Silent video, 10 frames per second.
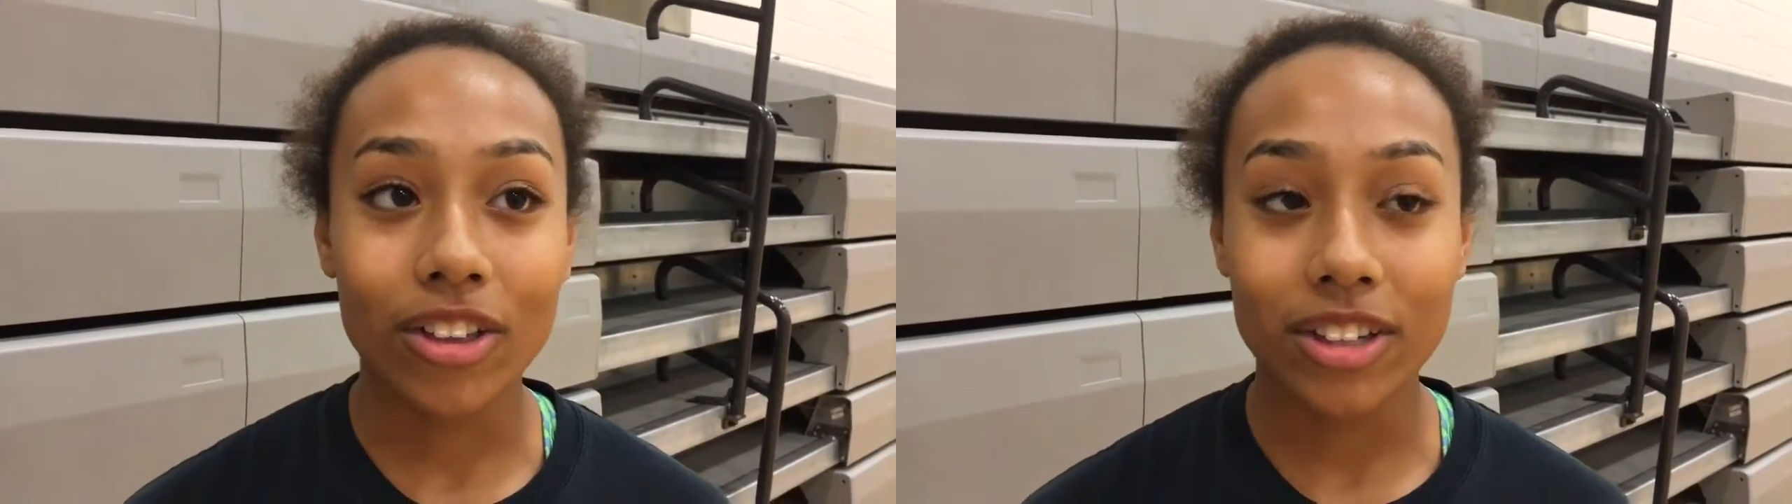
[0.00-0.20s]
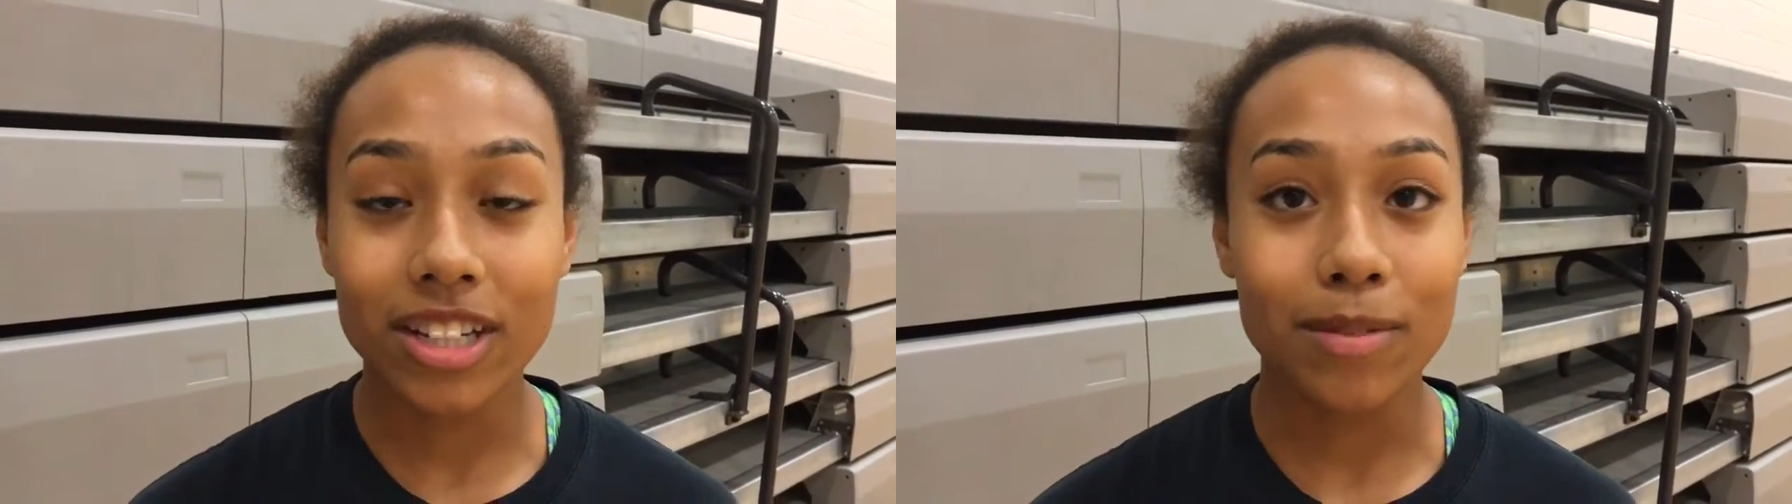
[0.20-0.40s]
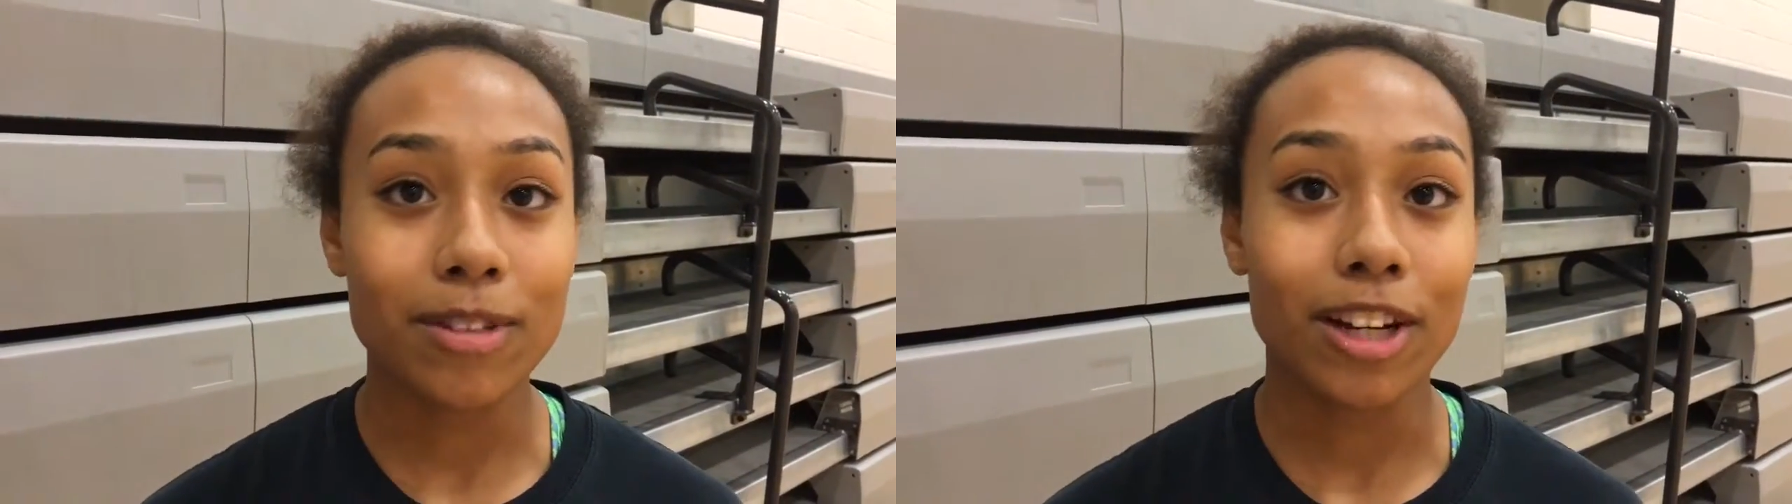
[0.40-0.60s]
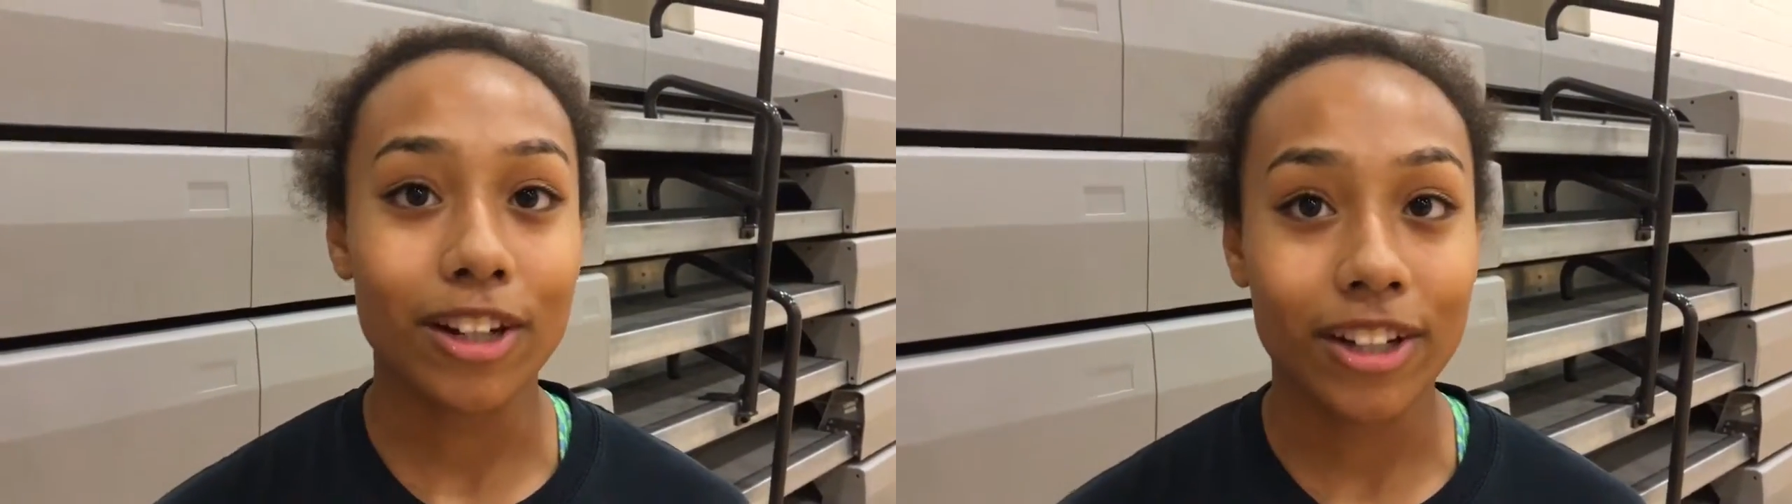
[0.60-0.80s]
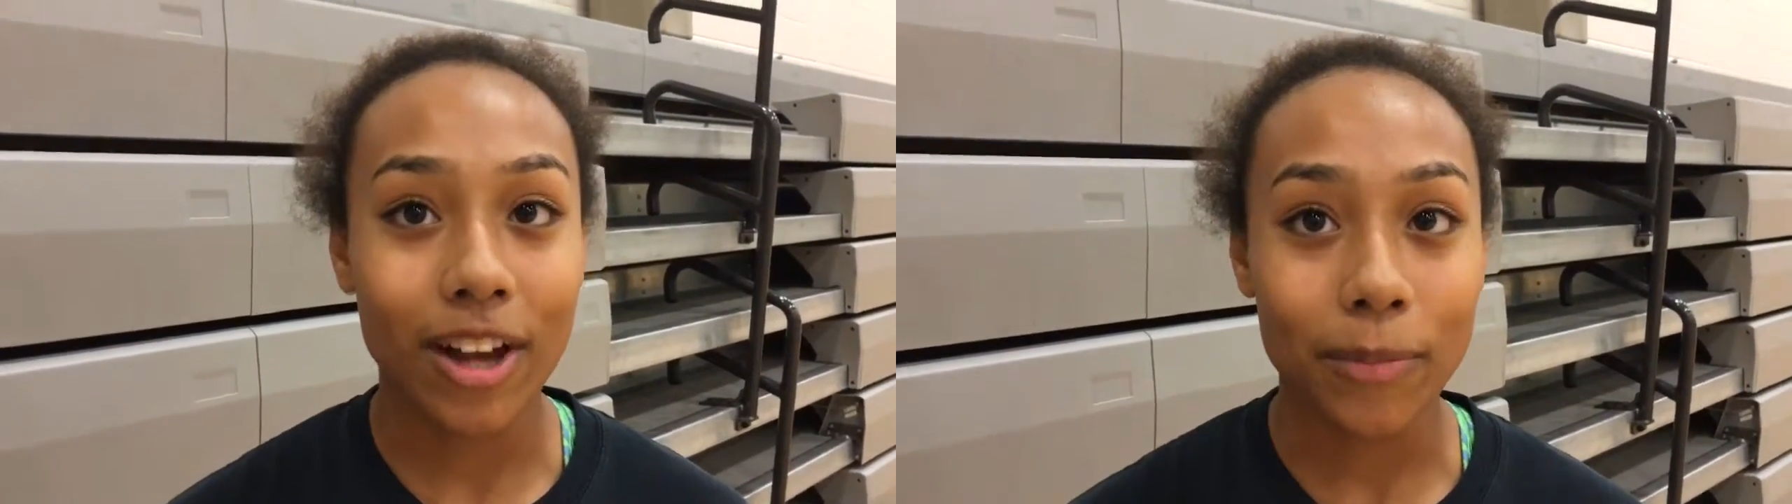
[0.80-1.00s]
the teams that
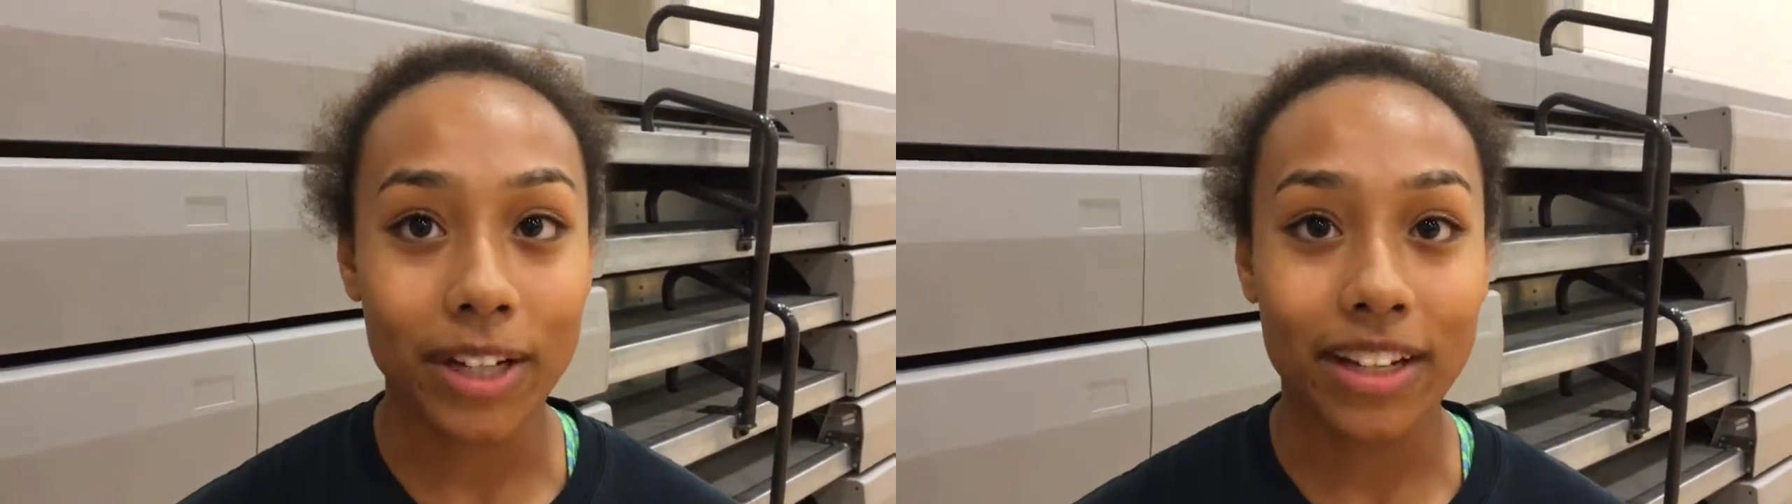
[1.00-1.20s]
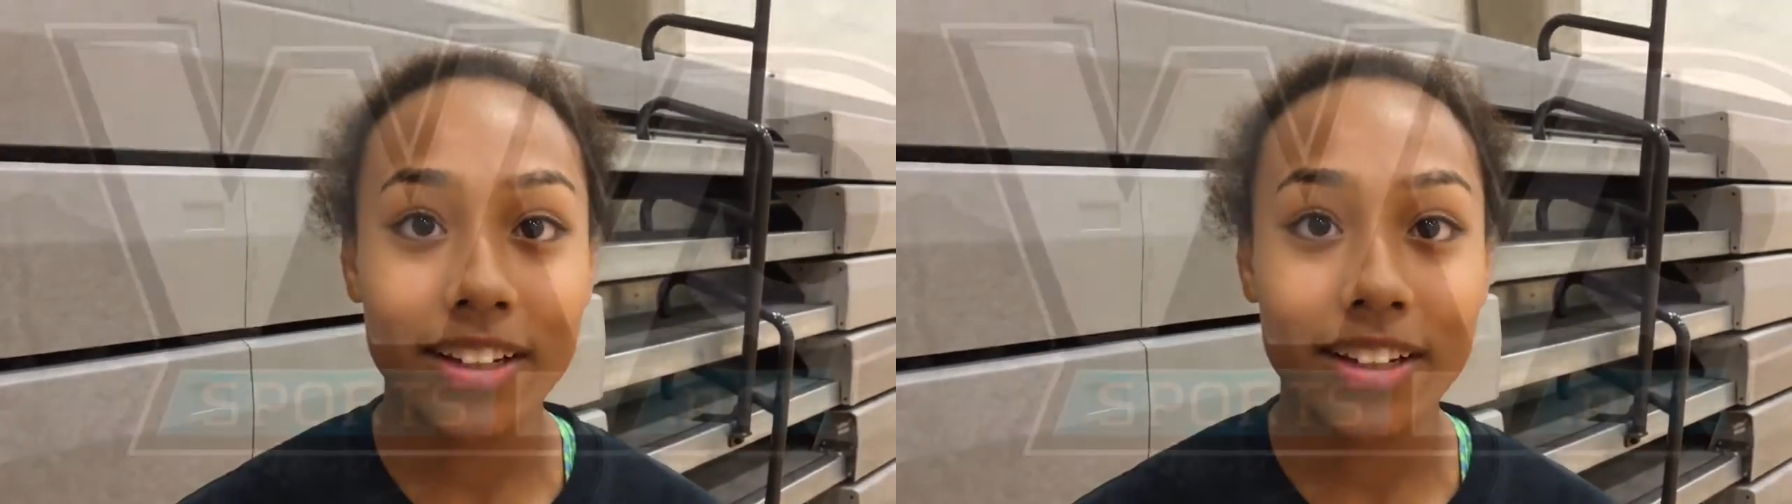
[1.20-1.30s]
are coming